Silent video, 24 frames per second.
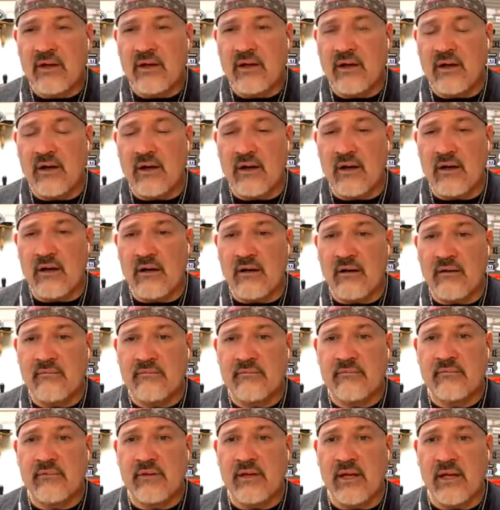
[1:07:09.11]
Uh,
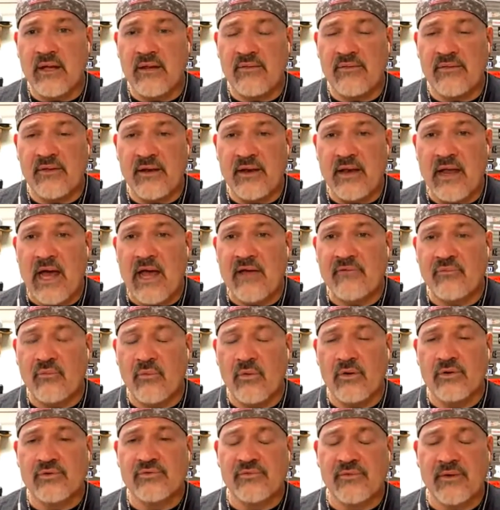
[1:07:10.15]
it, the knife
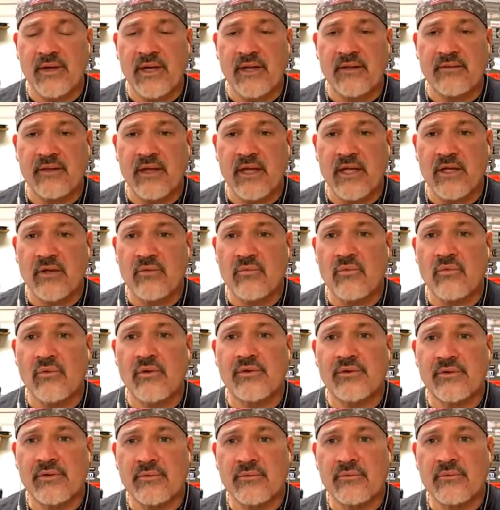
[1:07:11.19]
works for anything you want
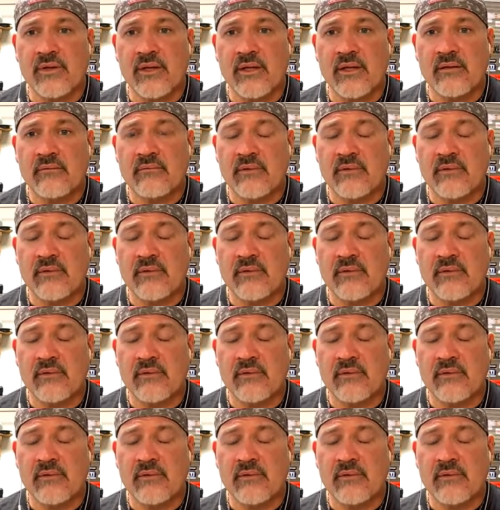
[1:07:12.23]
to do with it.